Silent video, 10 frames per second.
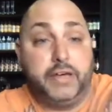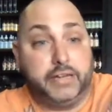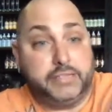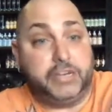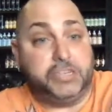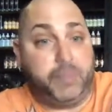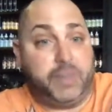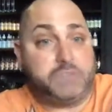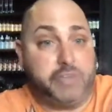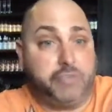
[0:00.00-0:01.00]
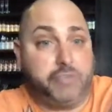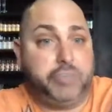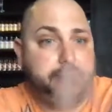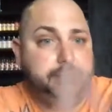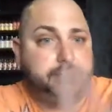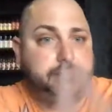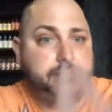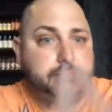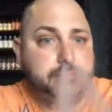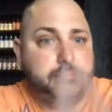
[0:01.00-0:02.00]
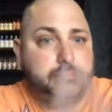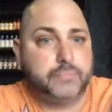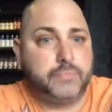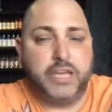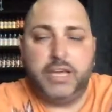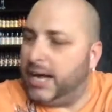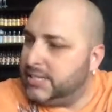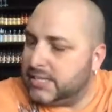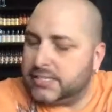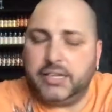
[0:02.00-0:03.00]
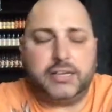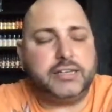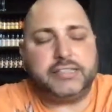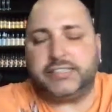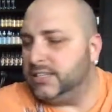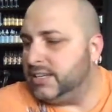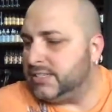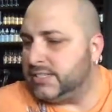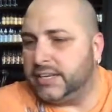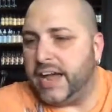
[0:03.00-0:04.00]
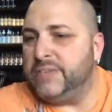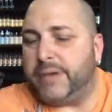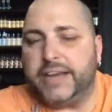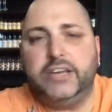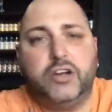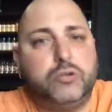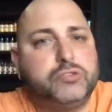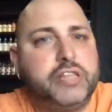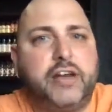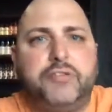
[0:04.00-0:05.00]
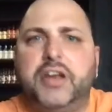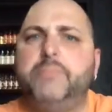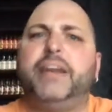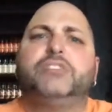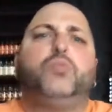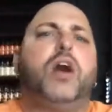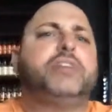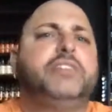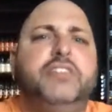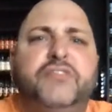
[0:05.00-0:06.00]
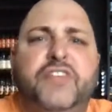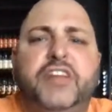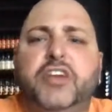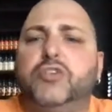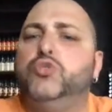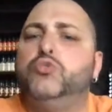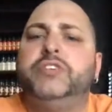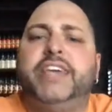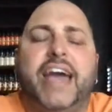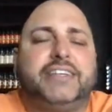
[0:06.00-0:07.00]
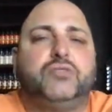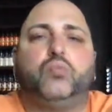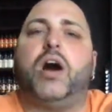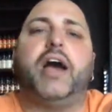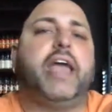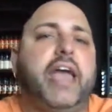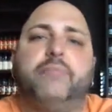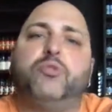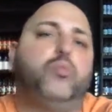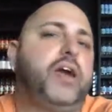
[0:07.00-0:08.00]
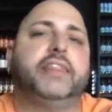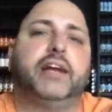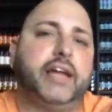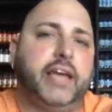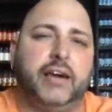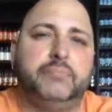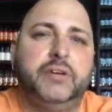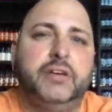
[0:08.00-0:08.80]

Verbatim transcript: It is a nice box. I agree. I just, you know, listen, listen. Everybody knows now, and anybody that's watching this video, you get why I am the way that I am.